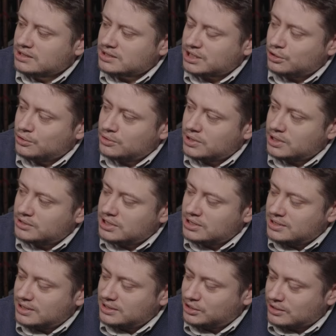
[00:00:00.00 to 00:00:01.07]
So
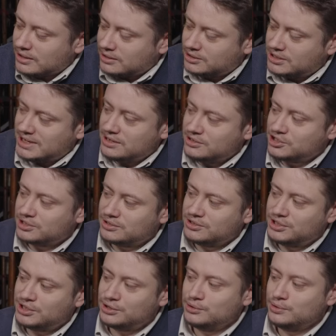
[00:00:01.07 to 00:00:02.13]
turning to our attention
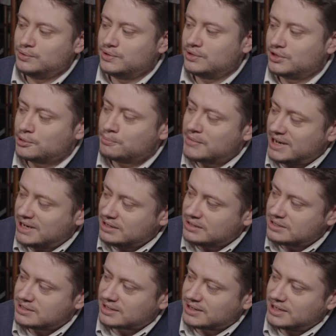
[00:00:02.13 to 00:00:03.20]
to the main
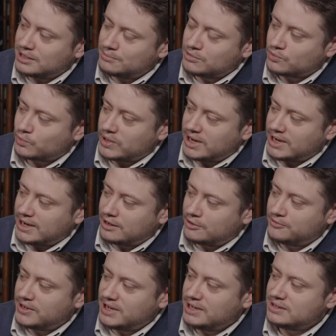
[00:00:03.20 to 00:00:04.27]
scheme, we
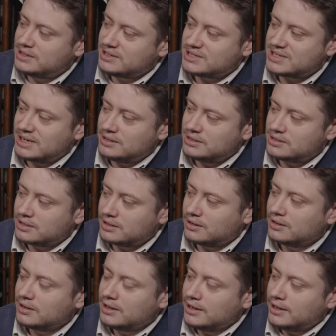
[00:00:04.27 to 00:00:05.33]
have in the centre